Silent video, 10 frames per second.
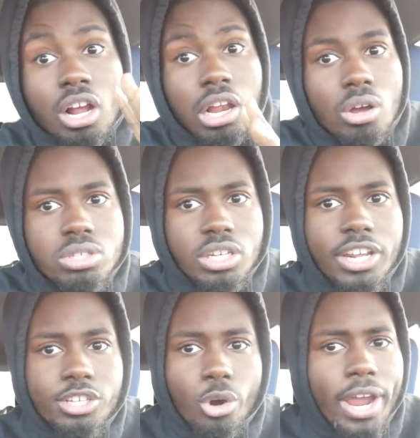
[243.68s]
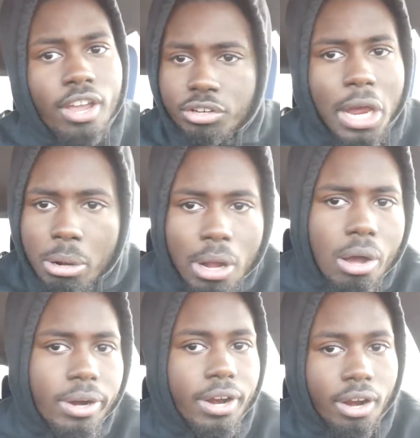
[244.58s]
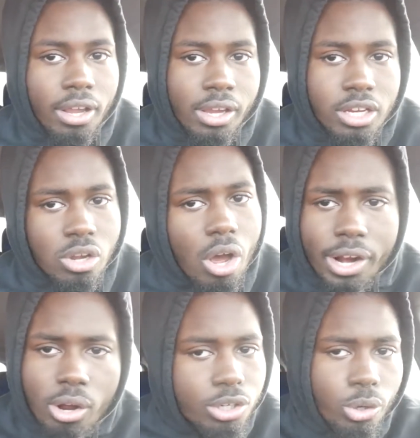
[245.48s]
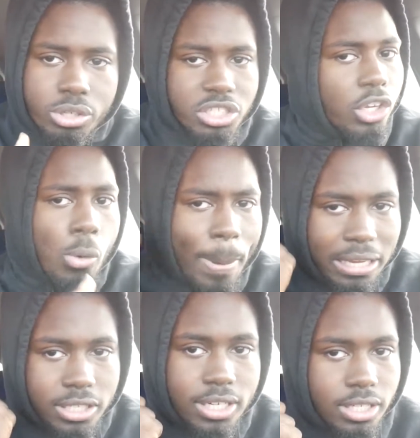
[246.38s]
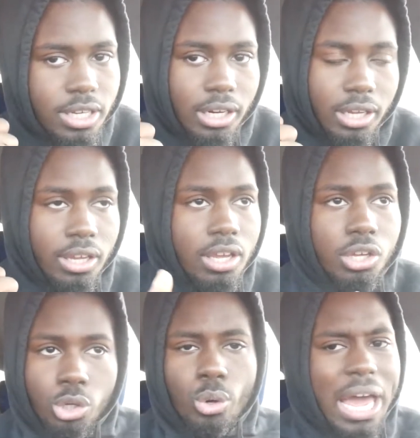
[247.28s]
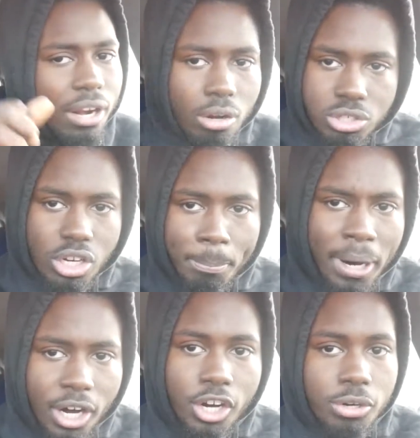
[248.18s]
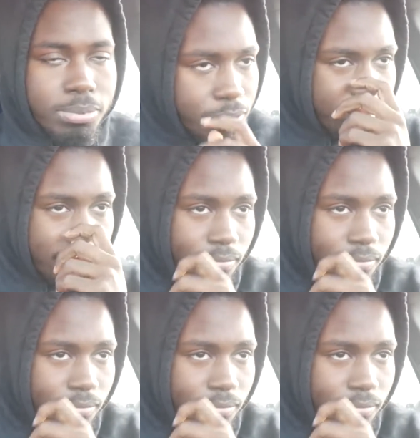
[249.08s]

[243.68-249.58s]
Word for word: close to Detroit, don't go there. Because all they're going to do is send you back to the city. You got to go to the burbs.